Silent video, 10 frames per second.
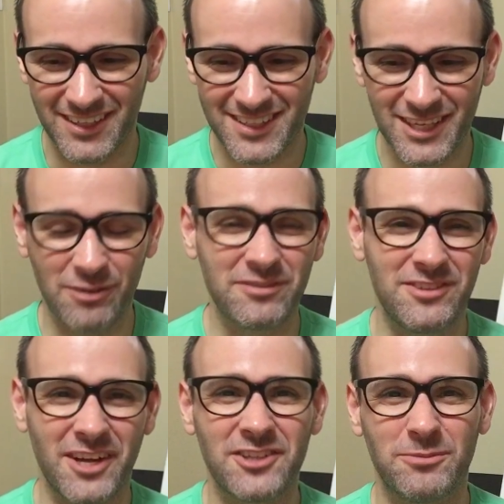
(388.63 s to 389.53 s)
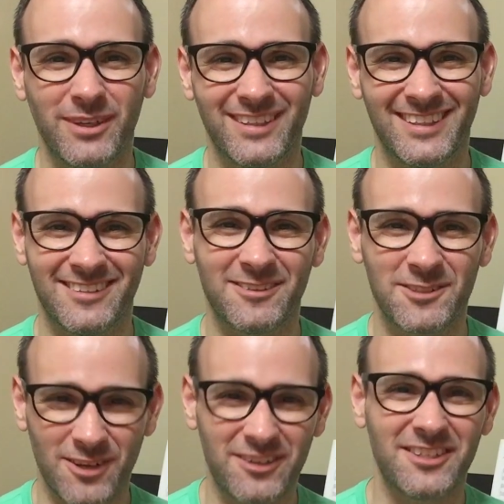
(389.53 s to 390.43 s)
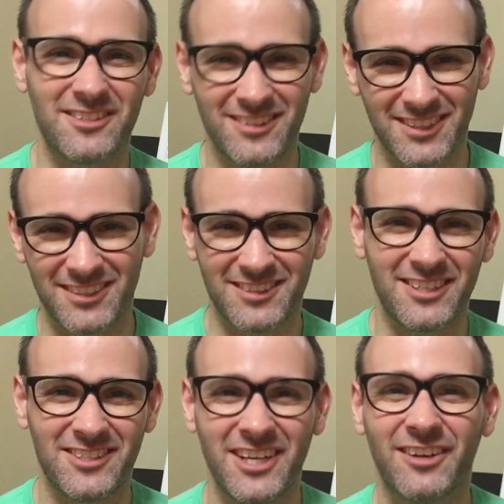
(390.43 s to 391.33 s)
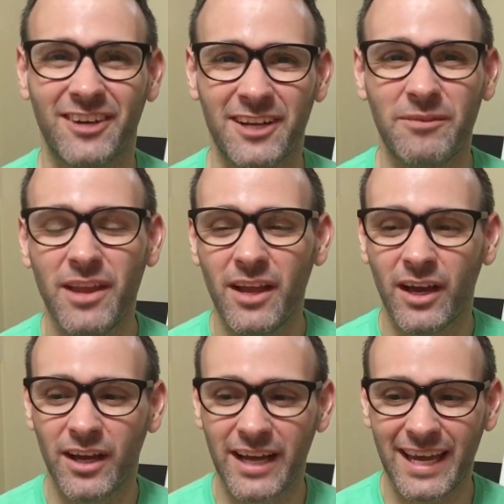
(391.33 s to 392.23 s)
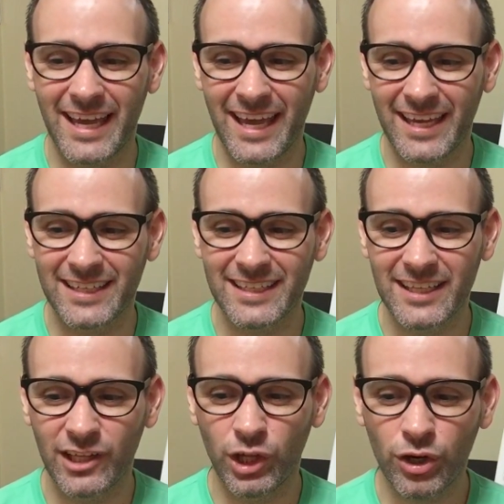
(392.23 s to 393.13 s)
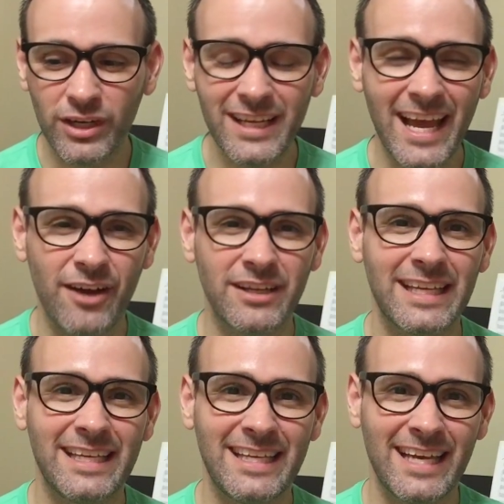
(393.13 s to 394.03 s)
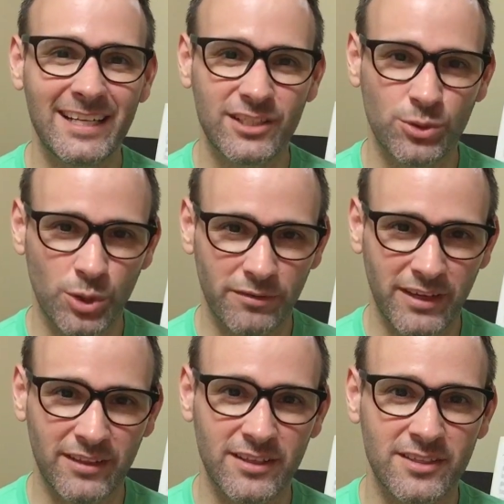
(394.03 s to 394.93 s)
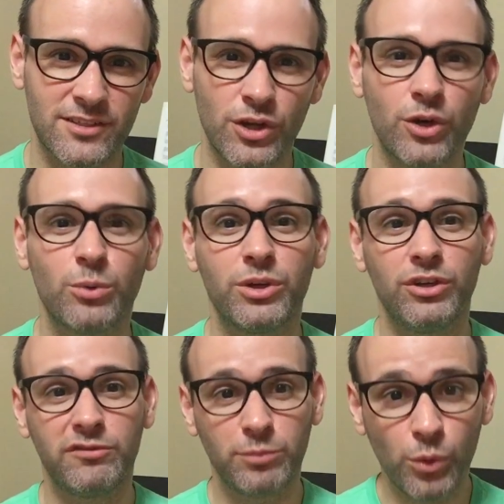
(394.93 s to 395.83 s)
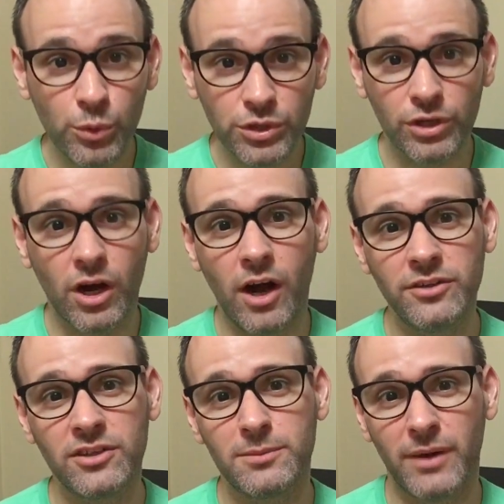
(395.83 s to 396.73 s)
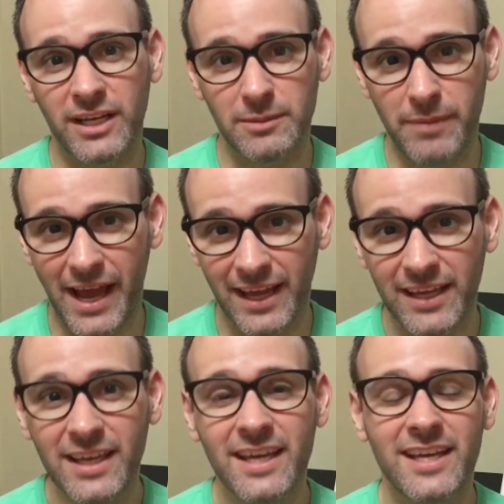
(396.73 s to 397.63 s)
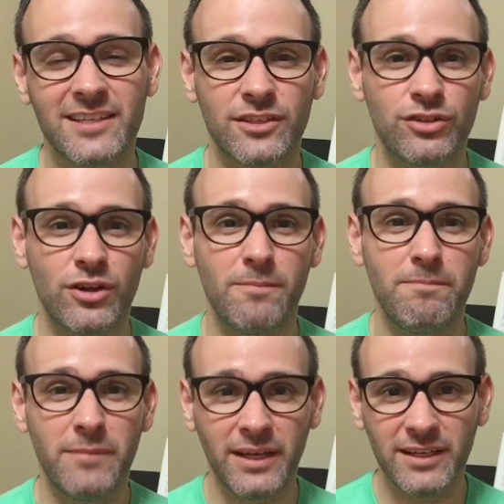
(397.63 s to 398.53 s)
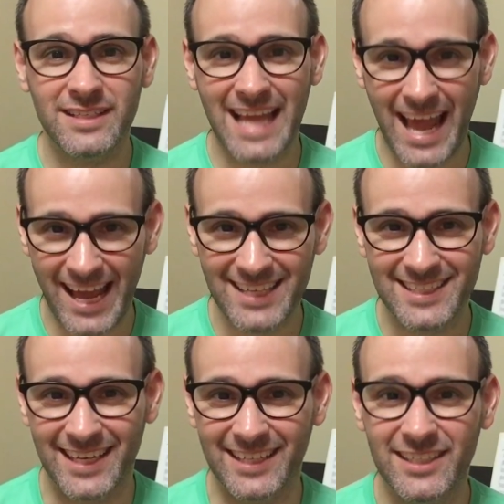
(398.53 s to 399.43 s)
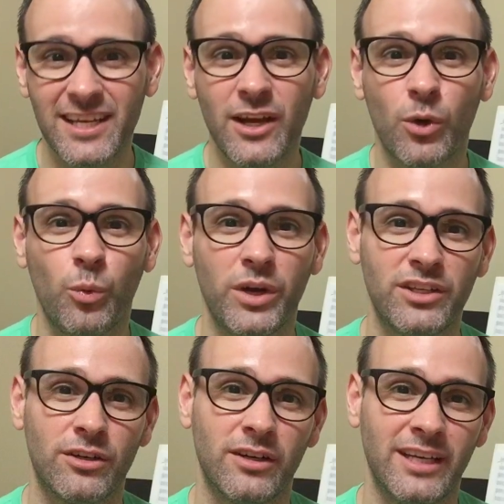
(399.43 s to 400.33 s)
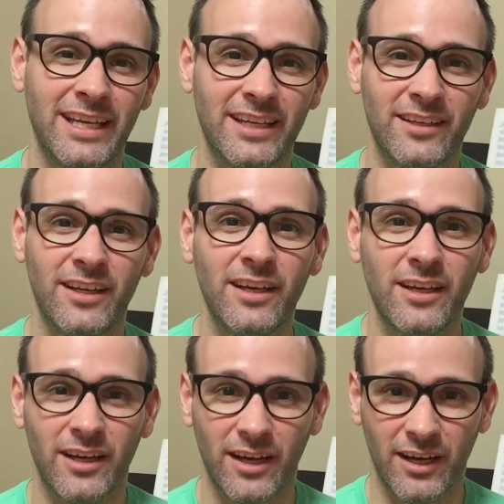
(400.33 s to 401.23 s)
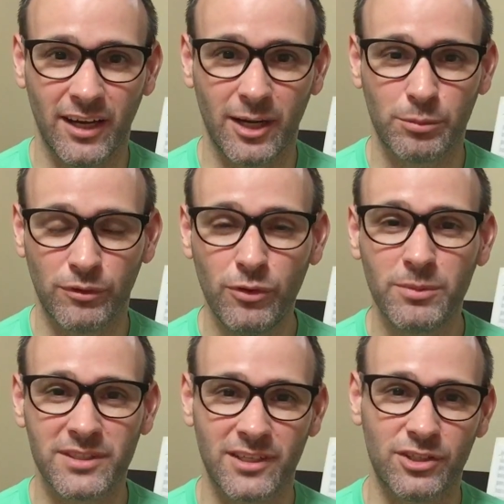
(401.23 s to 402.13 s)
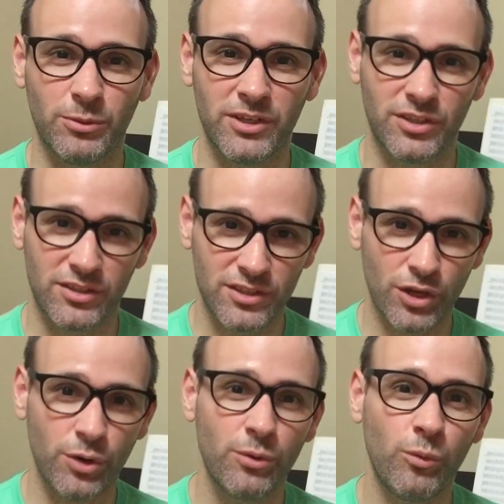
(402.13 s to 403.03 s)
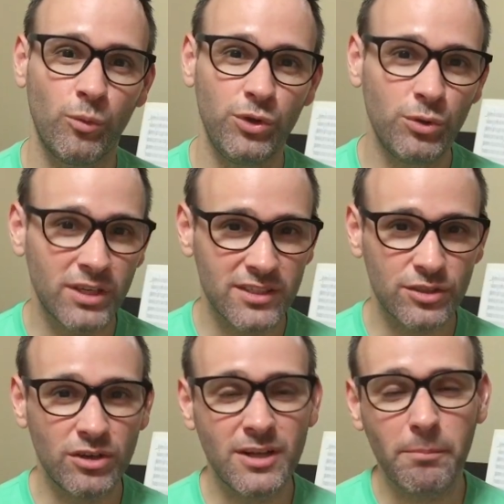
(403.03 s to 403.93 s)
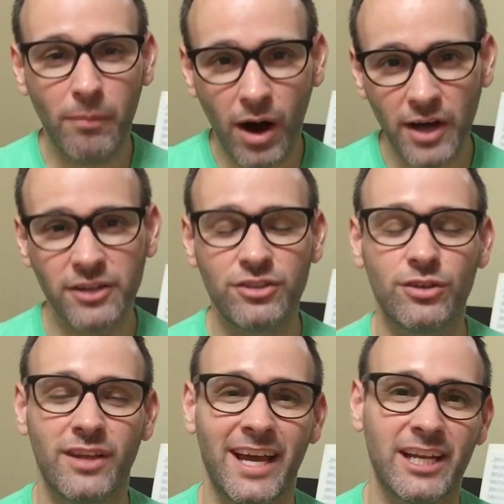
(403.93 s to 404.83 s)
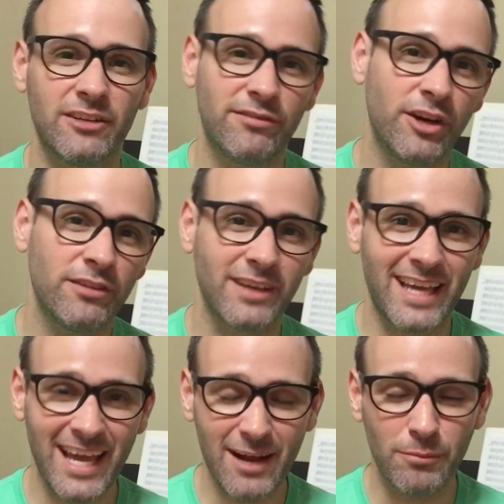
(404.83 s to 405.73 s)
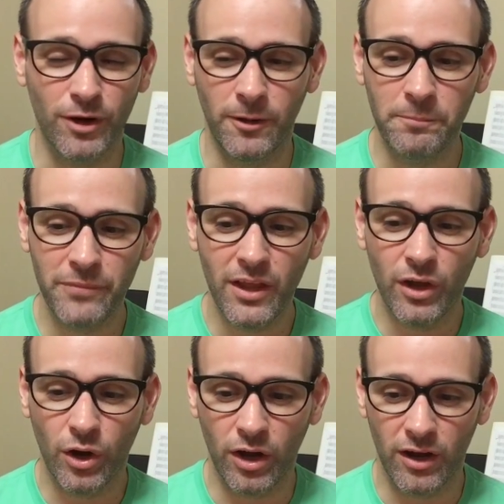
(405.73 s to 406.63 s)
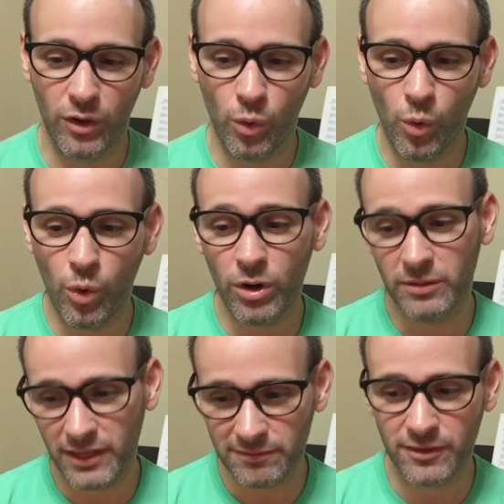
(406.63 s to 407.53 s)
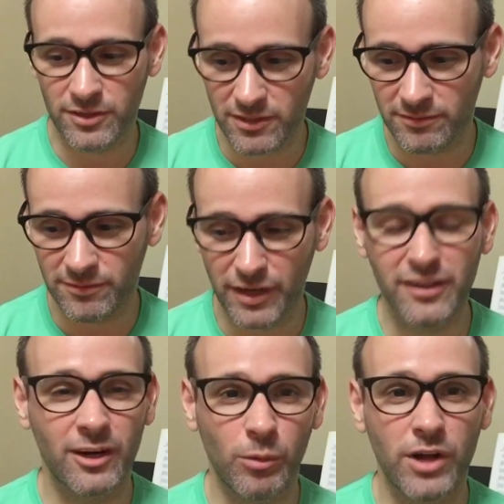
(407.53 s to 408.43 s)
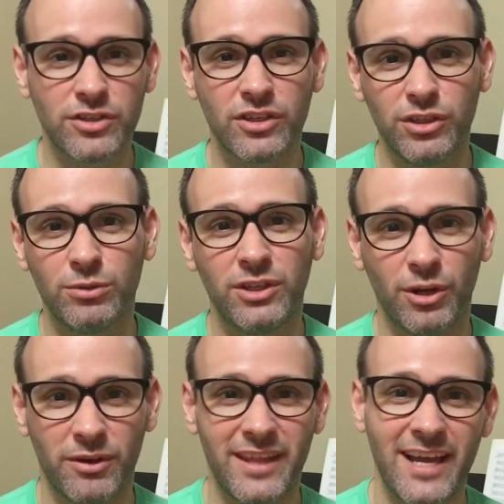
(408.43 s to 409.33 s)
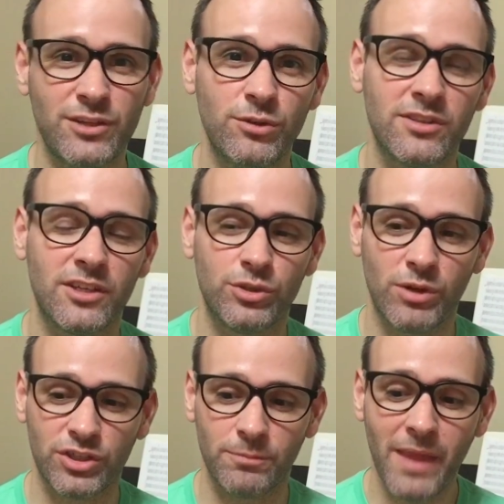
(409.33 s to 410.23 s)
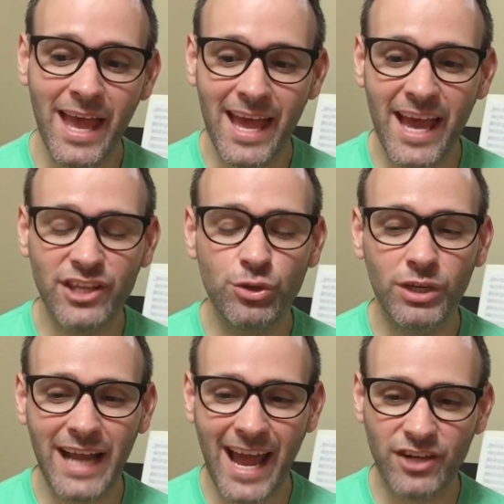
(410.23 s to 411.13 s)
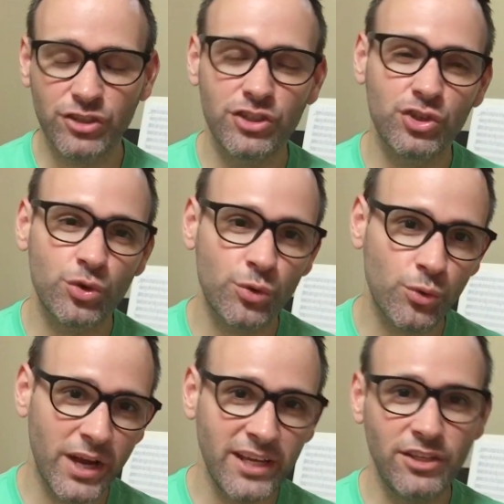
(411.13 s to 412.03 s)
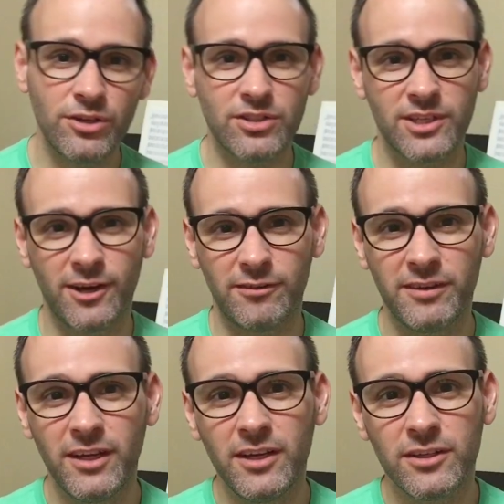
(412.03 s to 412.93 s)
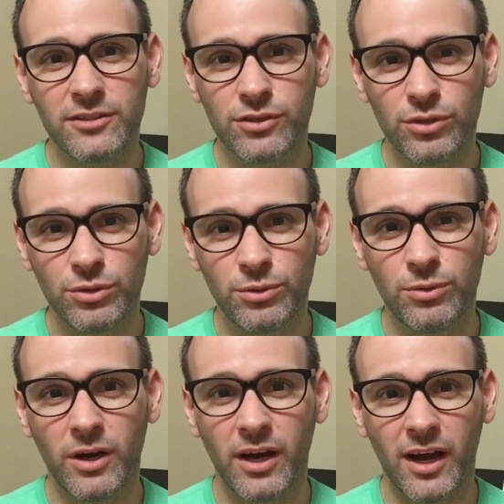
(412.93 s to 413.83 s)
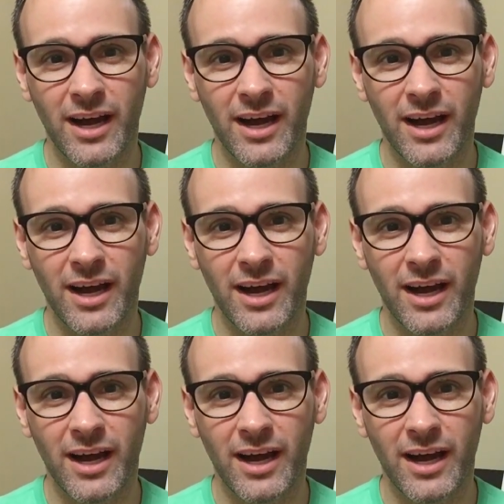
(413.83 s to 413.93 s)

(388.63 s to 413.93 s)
self-judgment will start to generate. And learning how to get sort of in the zone where you've pulled your conscious mind back is a tremendous asset when you're in a performance situation. So you can start to monitor that in front of a camera, or if there's a friend there watching you, you know, in that sort of situation, and you can actually train yourself to